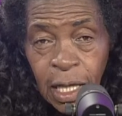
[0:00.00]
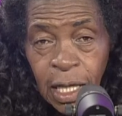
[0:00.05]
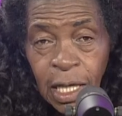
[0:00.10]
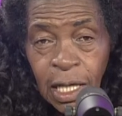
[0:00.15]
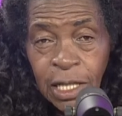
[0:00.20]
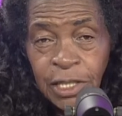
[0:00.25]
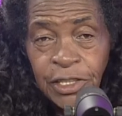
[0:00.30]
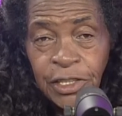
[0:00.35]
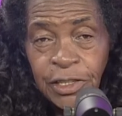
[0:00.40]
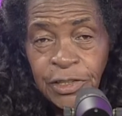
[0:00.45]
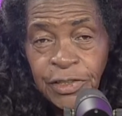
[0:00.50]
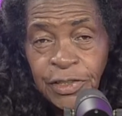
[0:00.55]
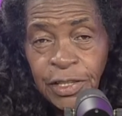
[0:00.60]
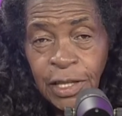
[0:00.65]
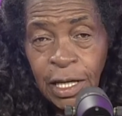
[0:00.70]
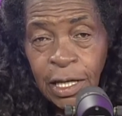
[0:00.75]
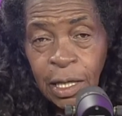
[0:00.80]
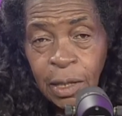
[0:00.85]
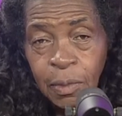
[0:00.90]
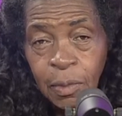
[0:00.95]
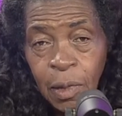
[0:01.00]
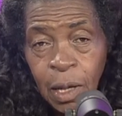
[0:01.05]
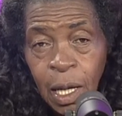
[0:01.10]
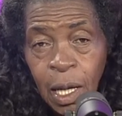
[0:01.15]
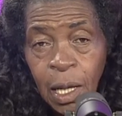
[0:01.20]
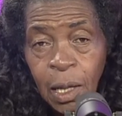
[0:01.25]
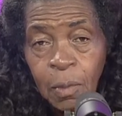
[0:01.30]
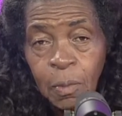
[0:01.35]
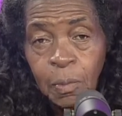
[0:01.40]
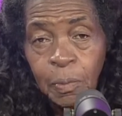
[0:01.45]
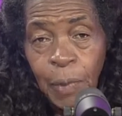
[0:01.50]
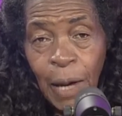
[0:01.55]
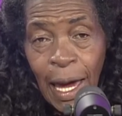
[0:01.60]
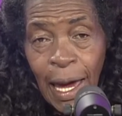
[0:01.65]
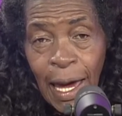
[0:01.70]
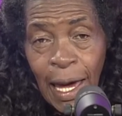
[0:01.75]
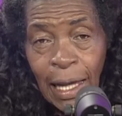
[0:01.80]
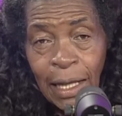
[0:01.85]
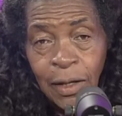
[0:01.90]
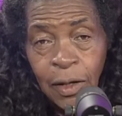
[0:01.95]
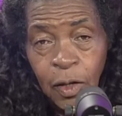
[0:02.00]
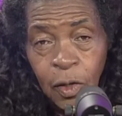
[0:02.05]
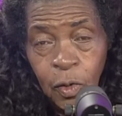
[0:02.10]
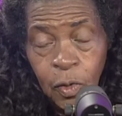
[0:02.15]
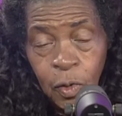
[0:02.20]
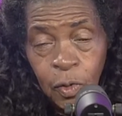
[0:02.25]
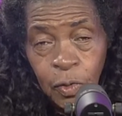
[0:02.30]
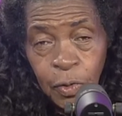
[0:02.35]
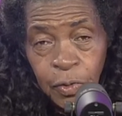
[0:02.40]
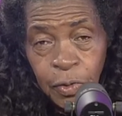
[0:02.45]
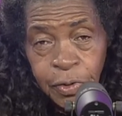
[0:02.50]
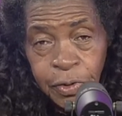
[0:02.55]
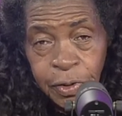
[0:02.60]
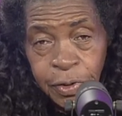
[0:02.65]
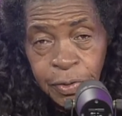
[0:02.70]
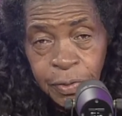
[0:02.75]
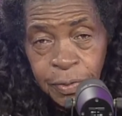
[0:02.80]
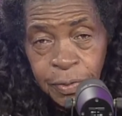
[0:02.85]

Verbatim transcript: She said, Bad news